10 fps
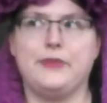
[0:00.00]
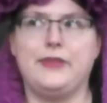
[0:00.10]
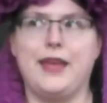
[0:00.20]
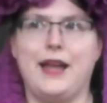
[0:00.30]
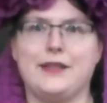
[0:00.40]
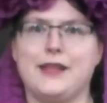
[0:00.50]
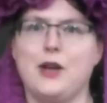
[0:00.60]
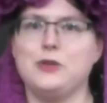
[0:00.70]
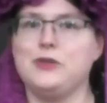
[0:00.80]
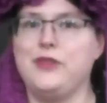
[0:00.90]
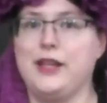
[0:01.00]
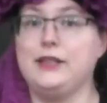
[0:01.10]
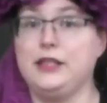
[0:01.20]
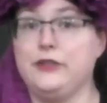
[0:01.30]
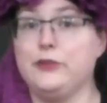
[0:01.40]
that sounds
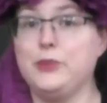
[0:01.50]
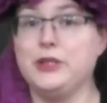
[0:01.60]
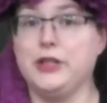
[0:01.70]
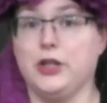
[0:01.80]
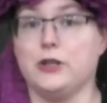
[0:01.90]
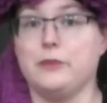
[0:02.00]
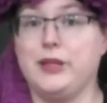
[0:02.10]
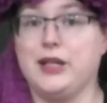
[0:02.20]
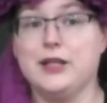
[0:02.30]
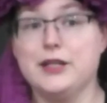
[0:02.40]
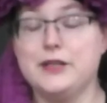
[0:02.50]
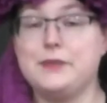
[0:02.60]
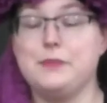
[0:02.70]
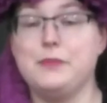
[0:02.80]
vaguely familiar, because